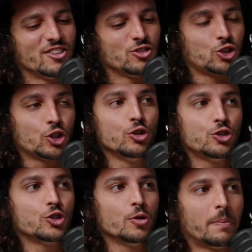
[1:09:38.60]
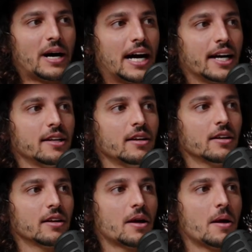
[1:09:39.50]
Should you buy
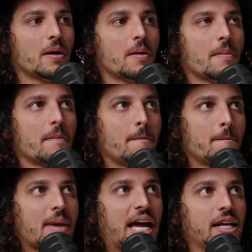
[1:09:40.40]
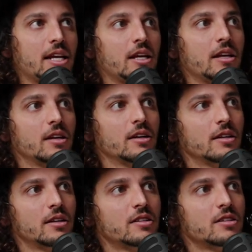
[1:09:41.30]
many
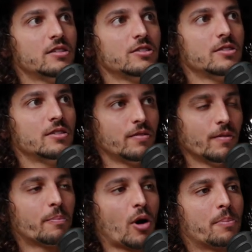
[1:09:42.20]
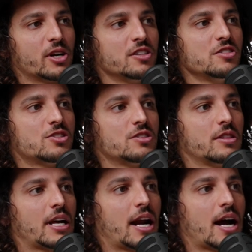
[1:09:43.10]
properties
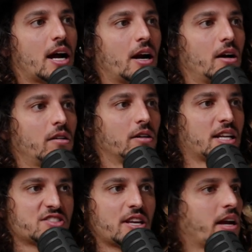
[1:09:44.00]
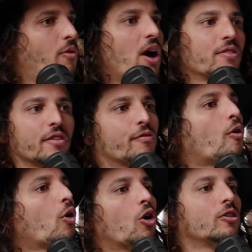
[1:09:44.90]
that are, let's say, around the
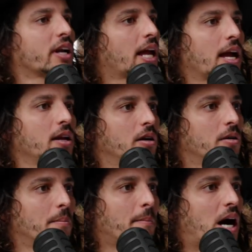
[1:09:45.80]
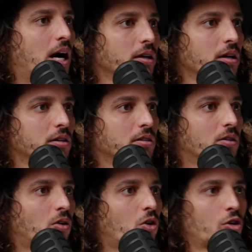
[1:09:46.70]
400K mark
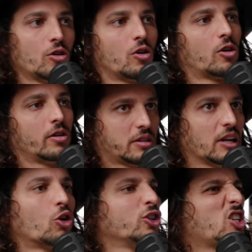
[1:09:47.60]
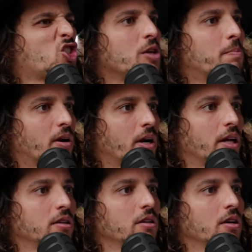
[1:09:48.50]
or on the cheaper
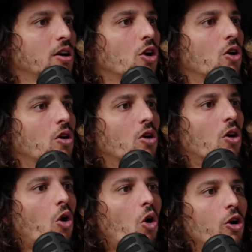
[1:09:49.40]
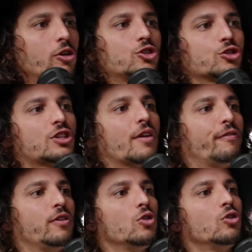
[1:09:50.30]
end, or just a
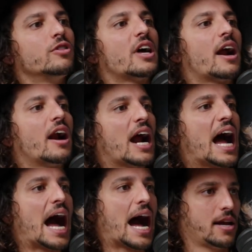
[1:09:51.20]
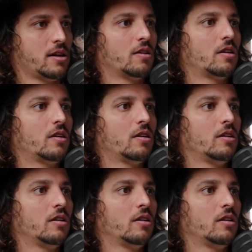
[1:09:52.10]
few that are higher